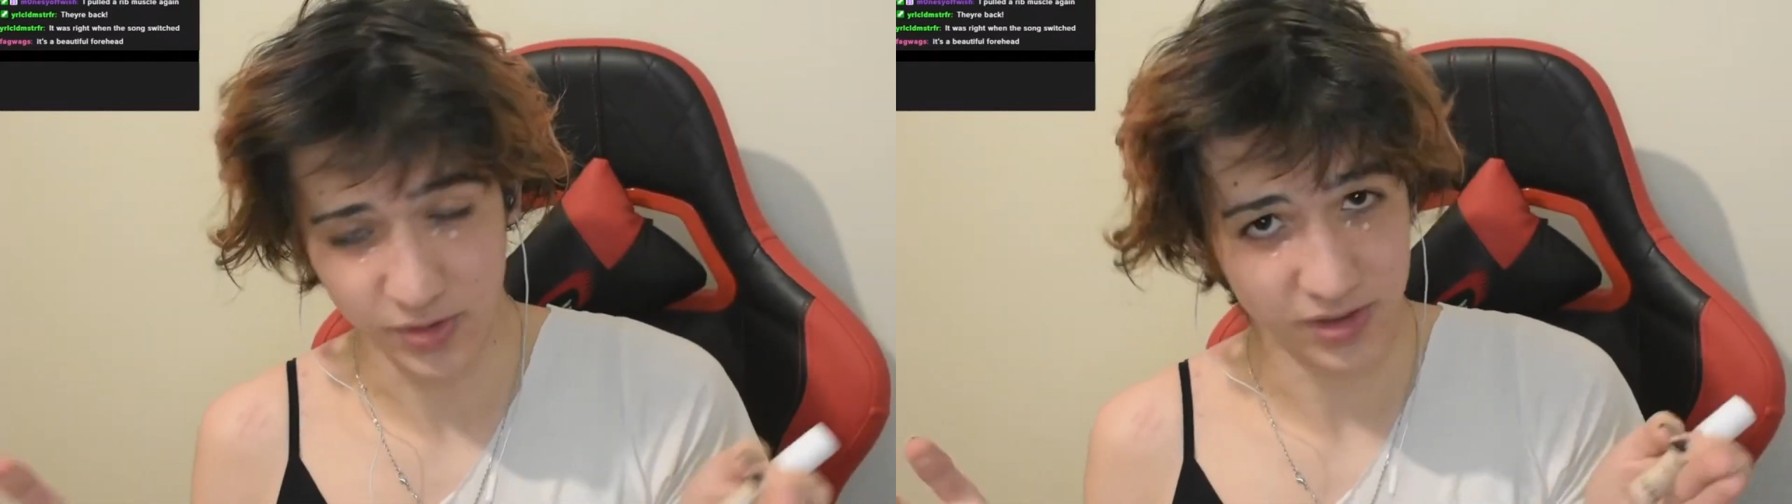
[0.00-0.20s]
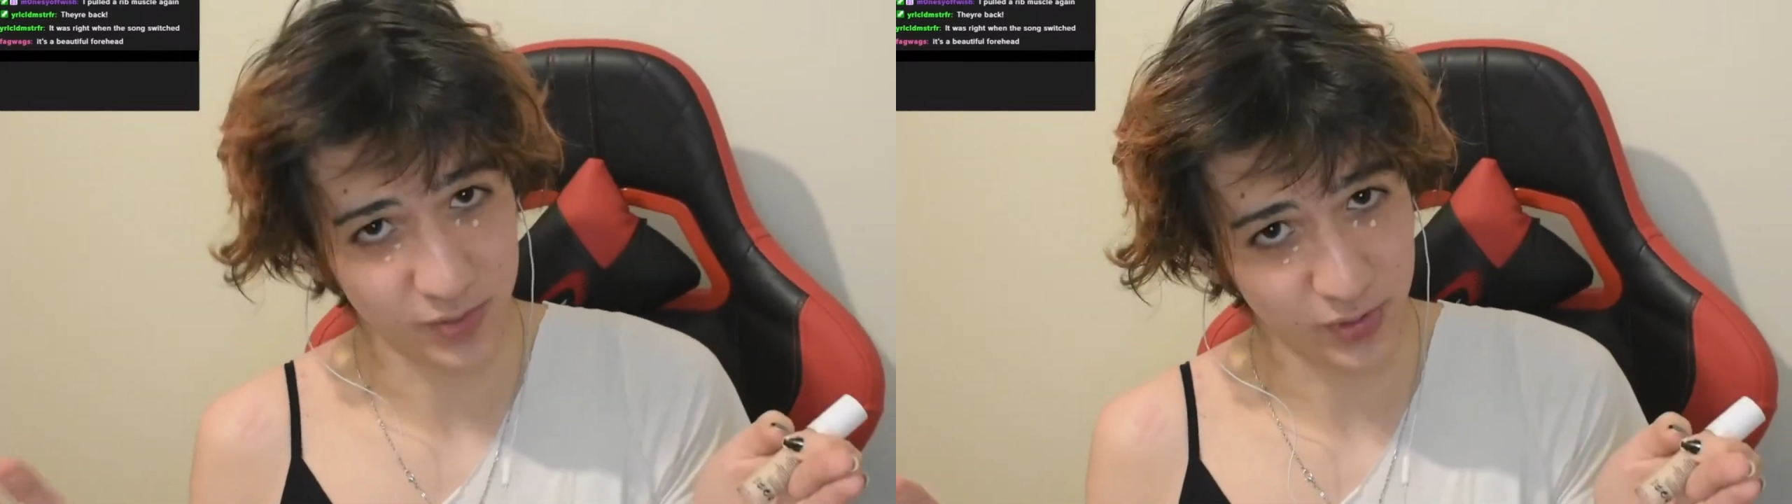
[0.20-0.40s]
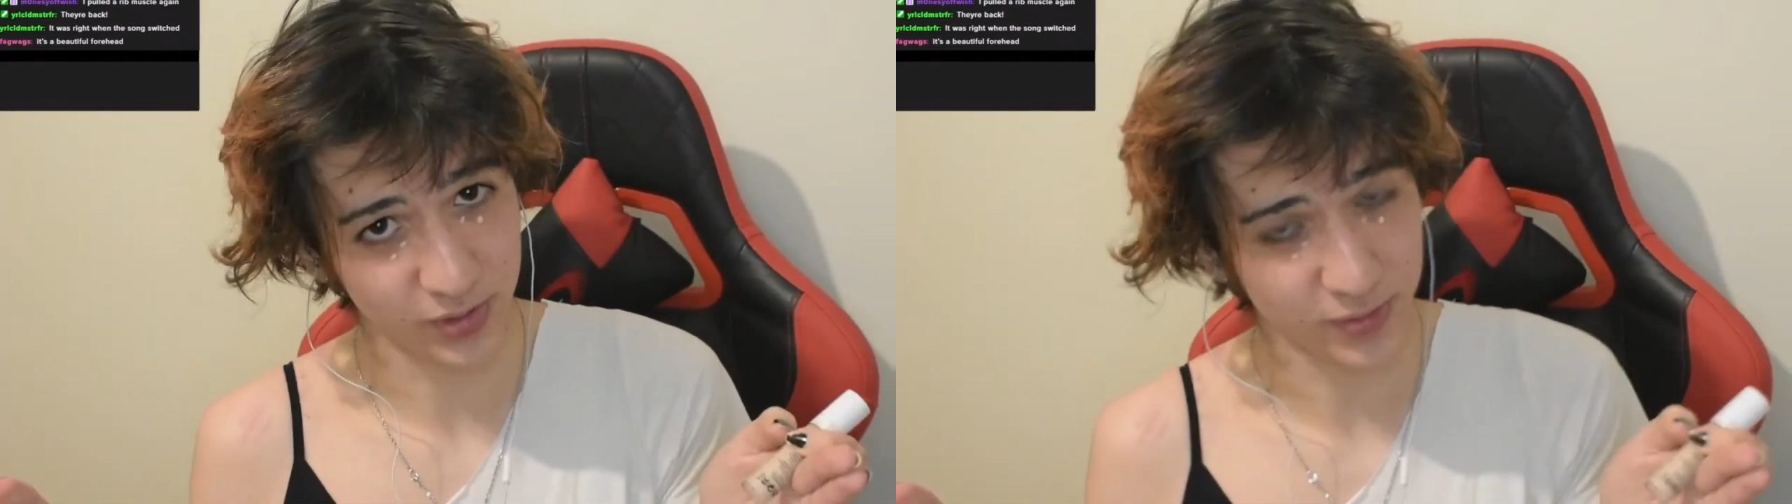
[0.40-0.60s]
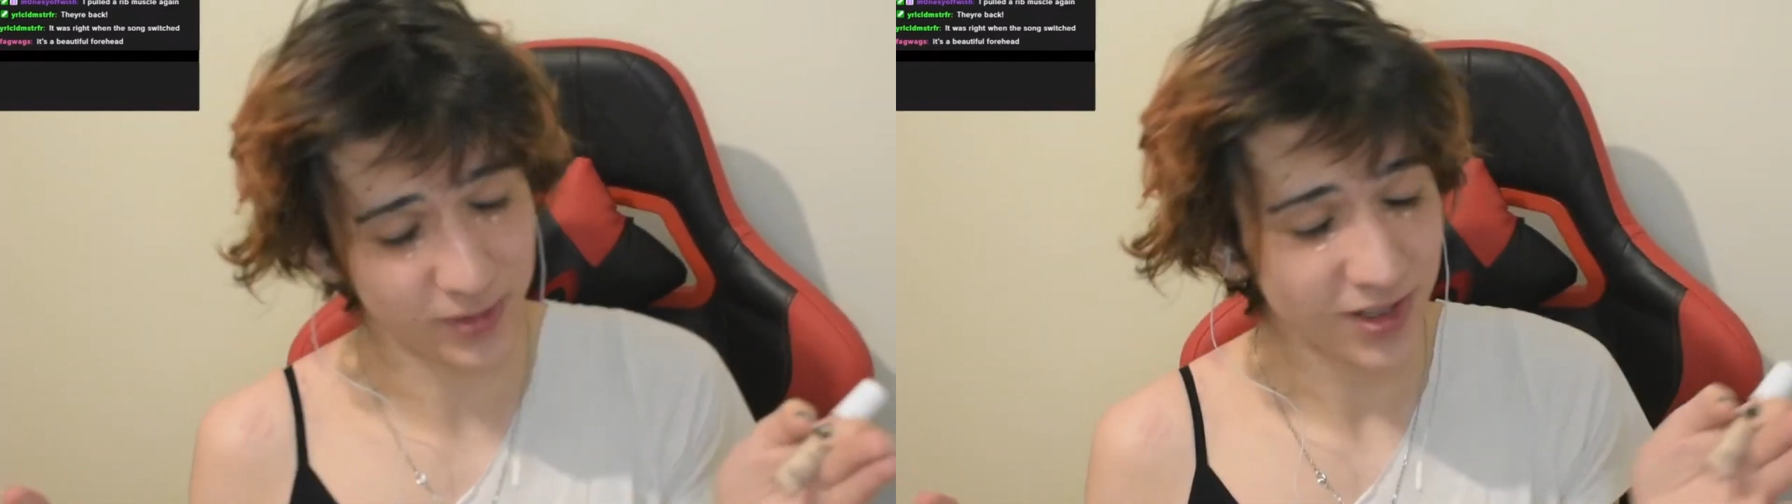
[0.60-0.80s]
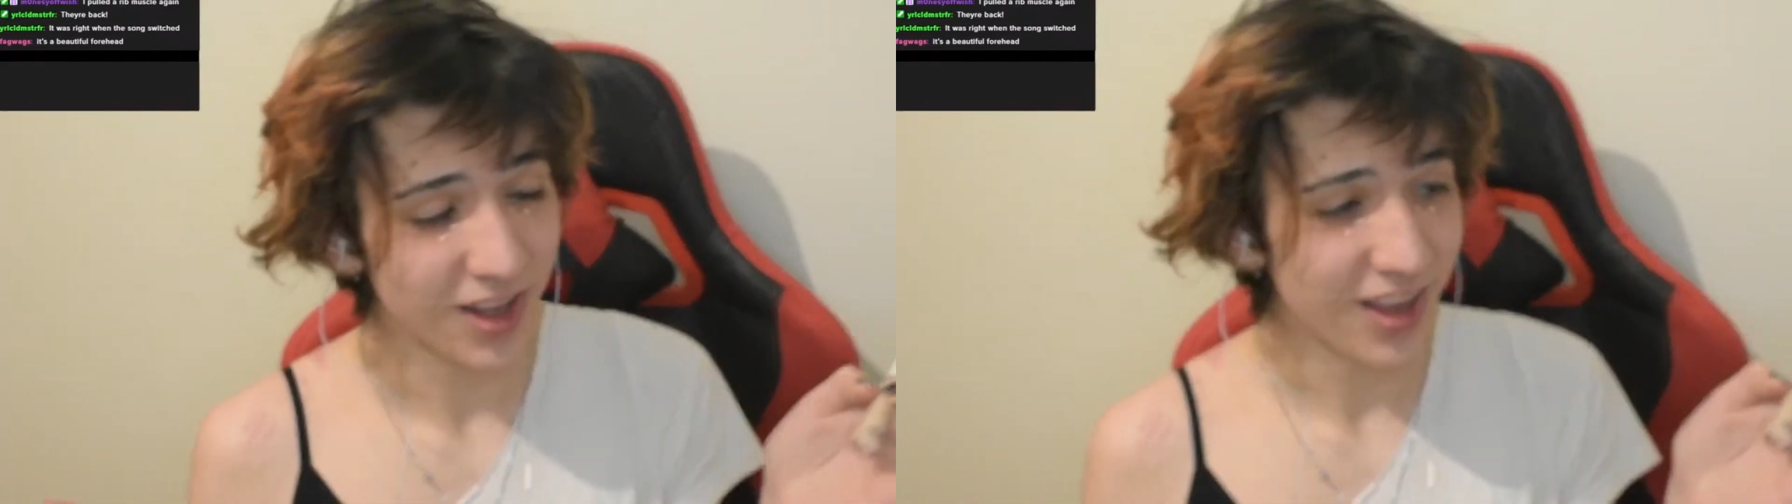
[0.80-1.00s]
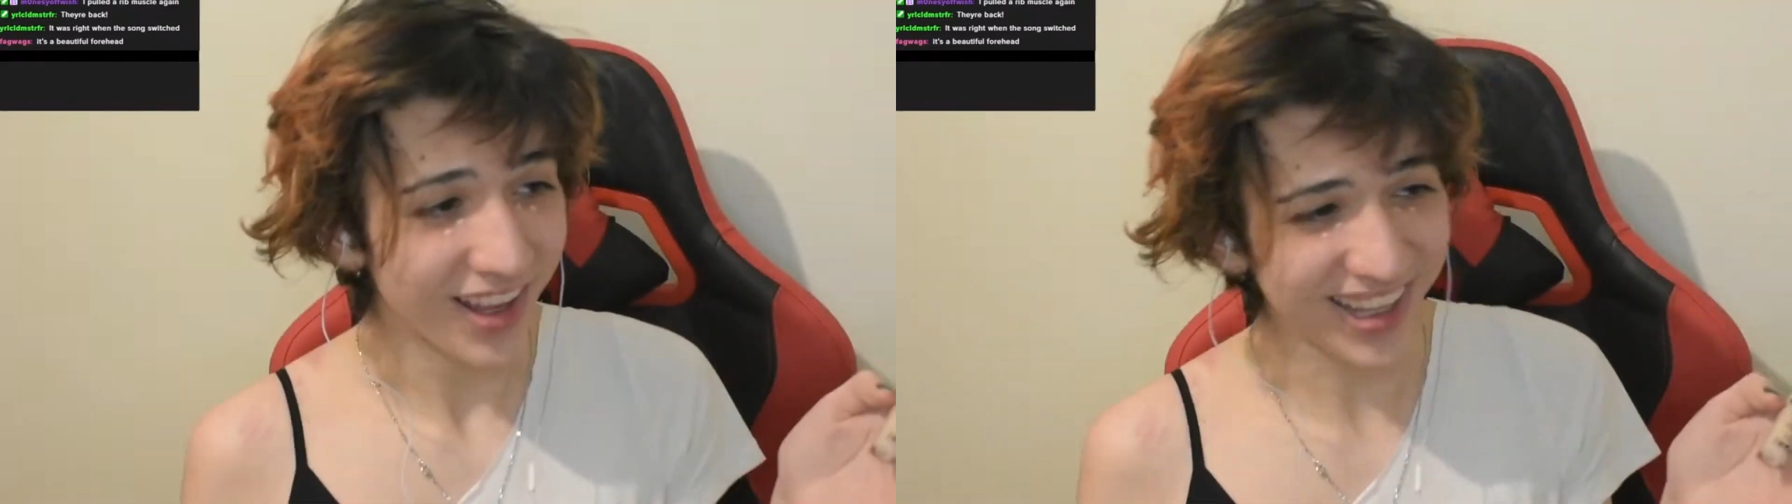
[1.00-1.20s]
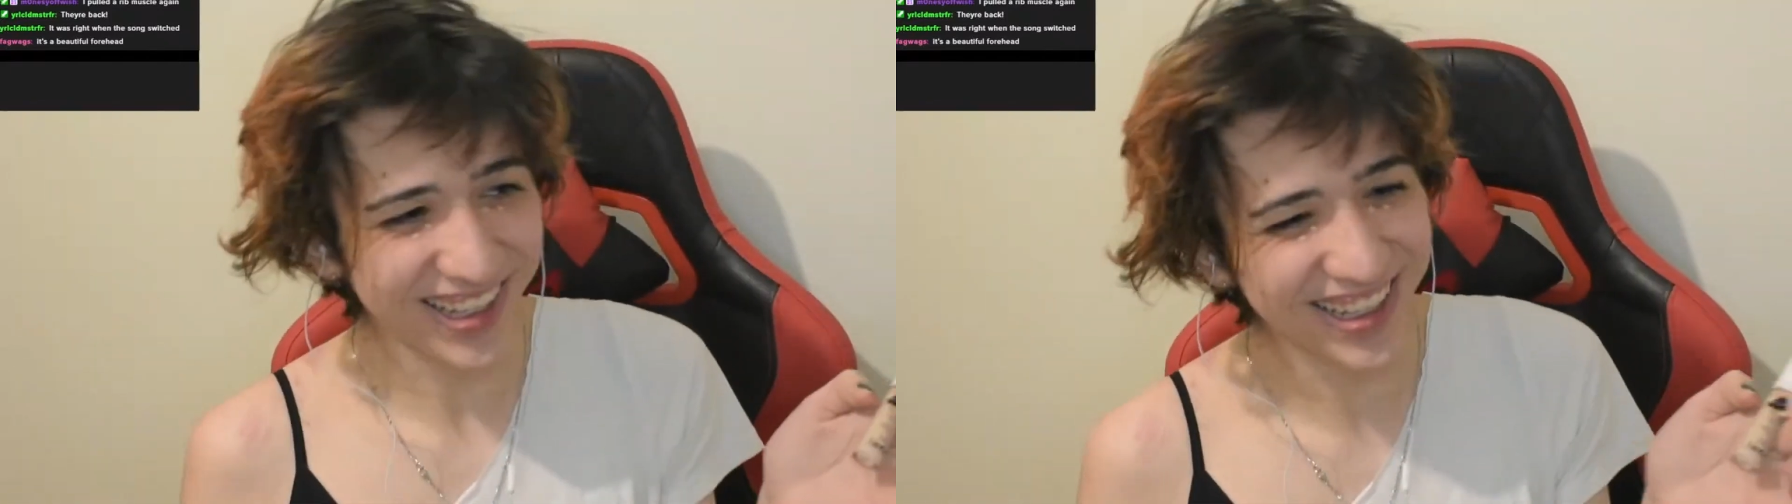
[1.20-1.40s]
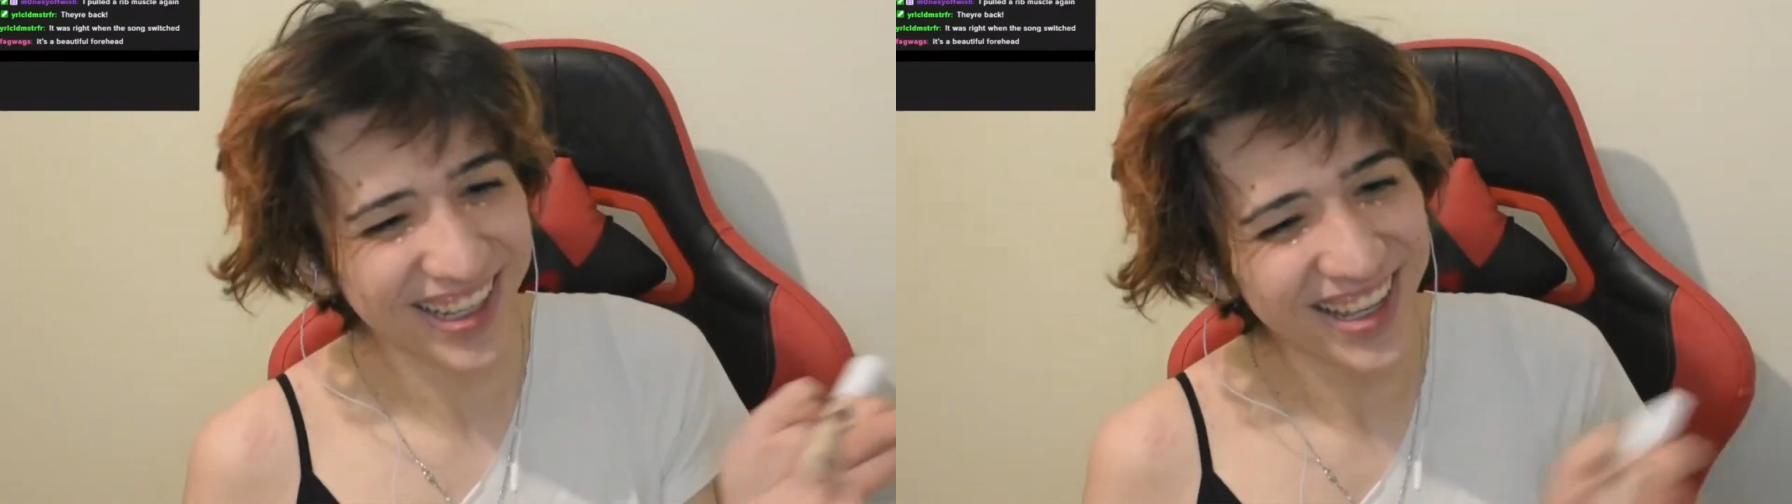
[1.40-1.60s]
which is beautiful.
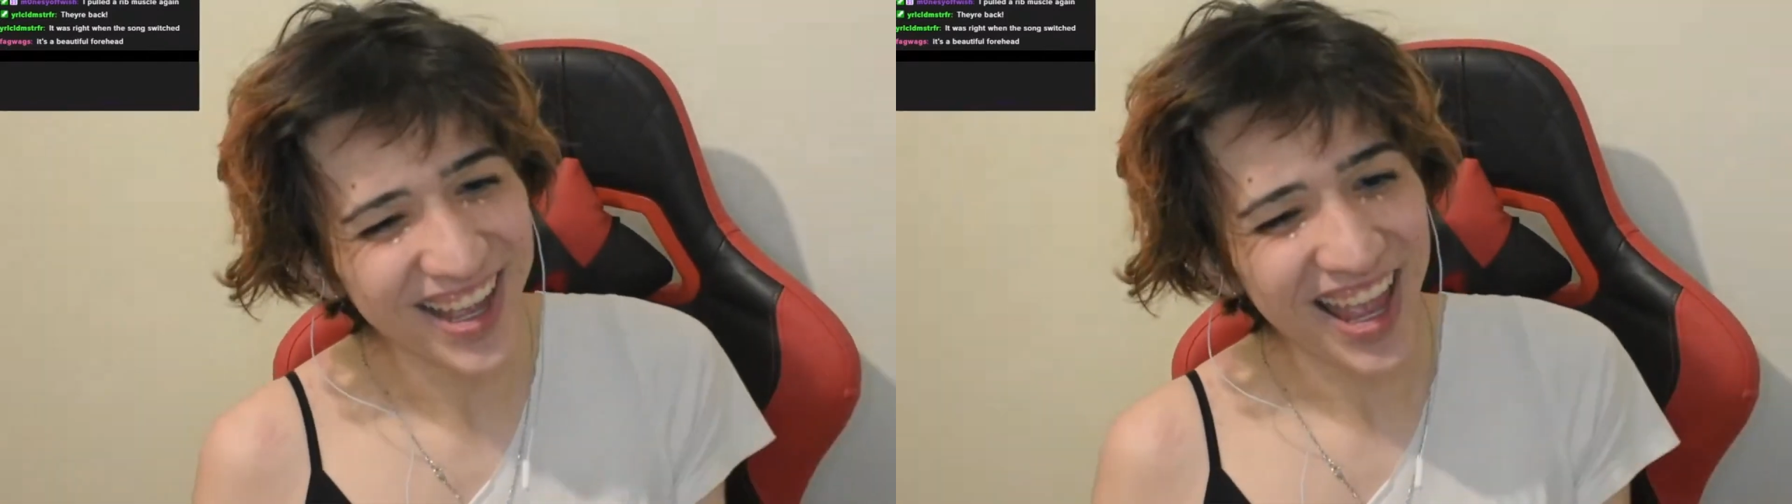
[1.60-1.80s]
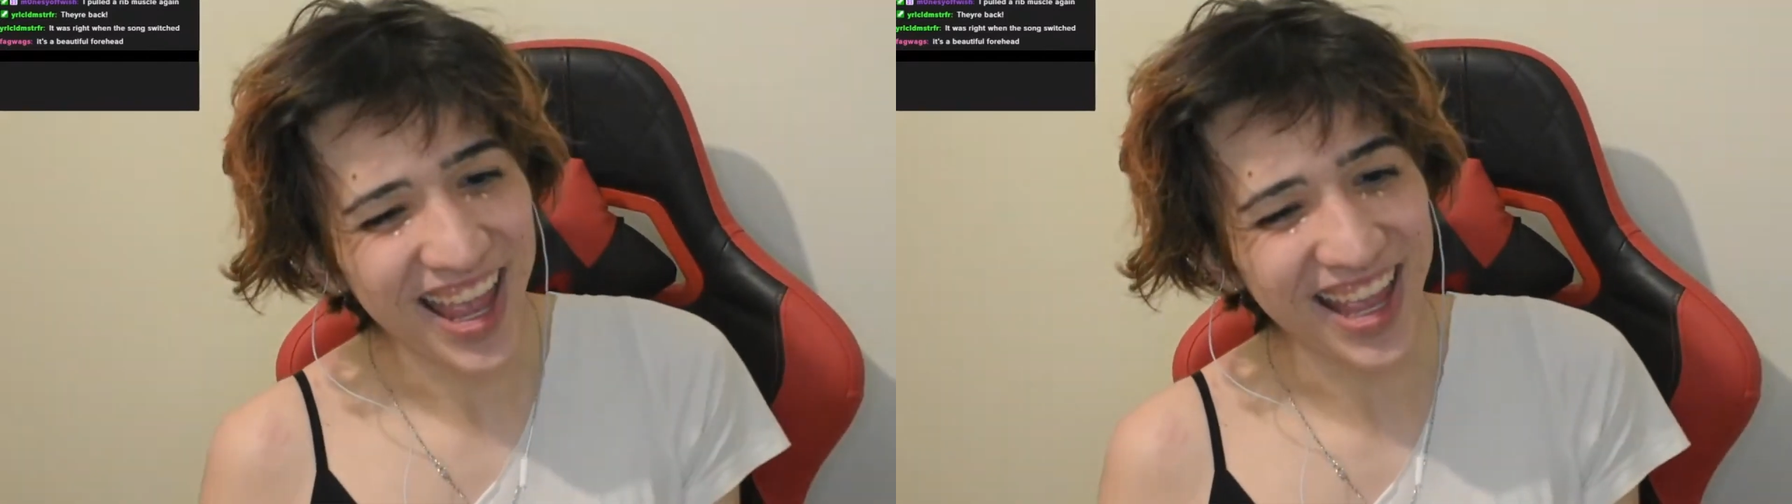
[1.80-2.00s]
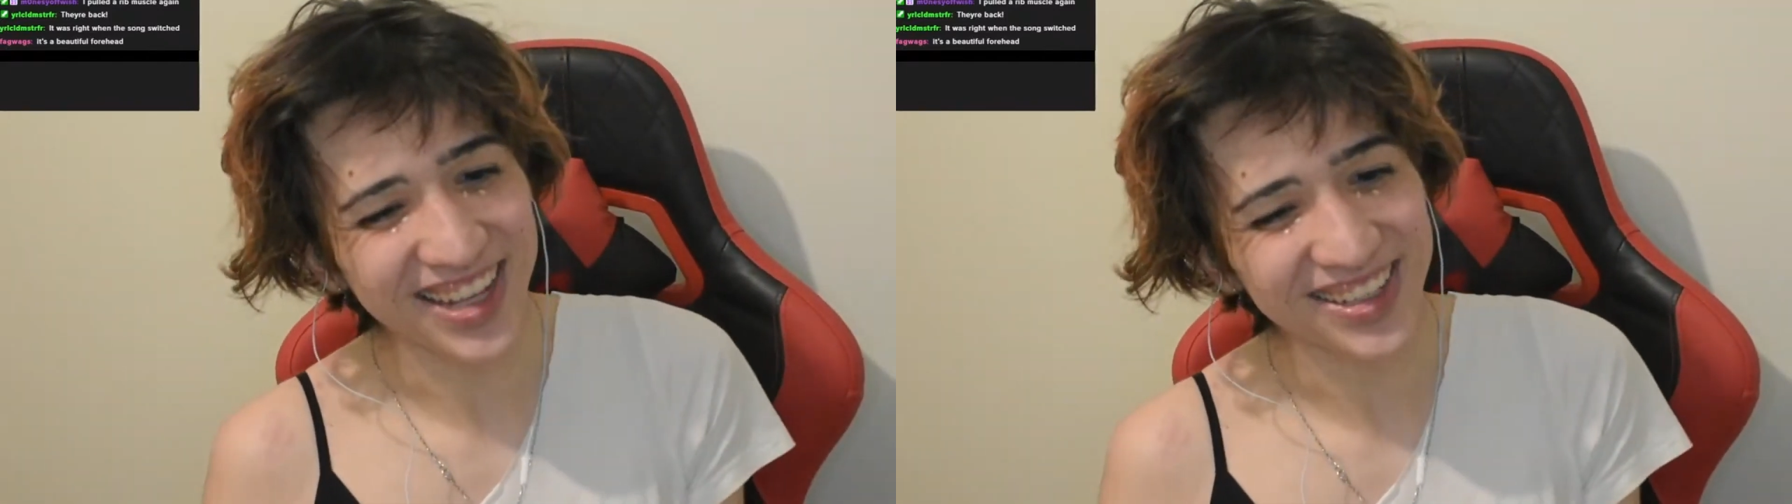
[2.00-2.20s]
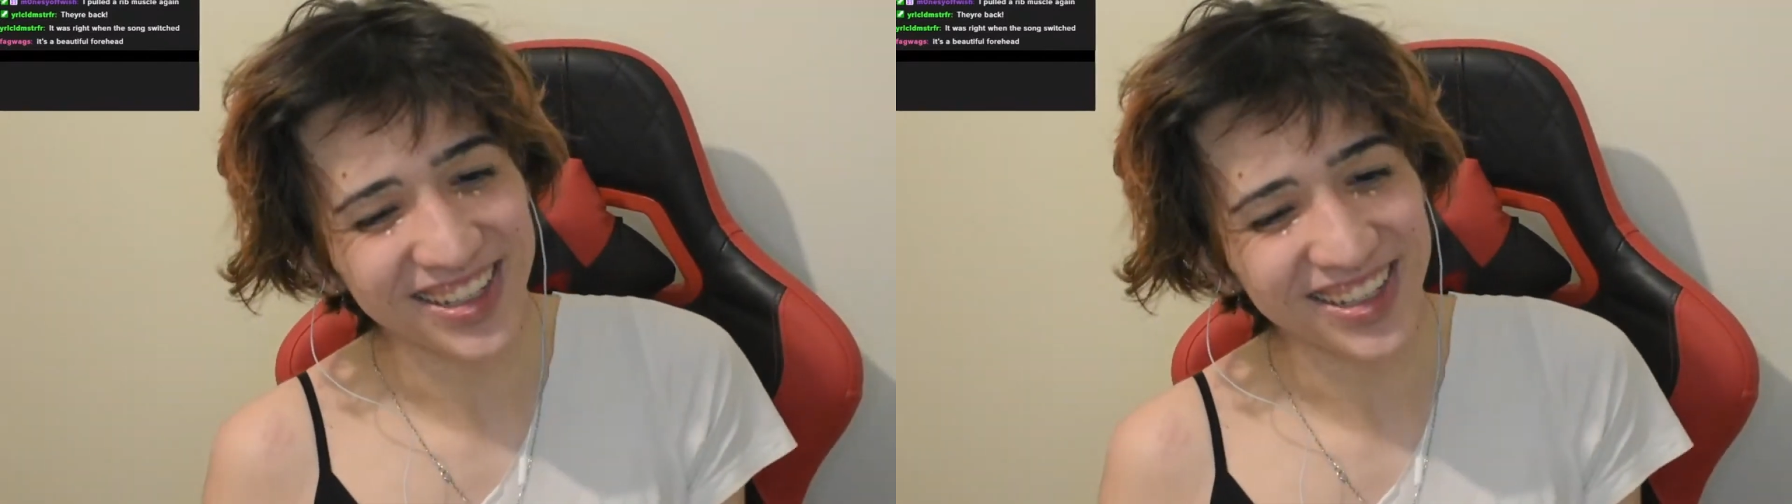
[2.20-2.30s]
And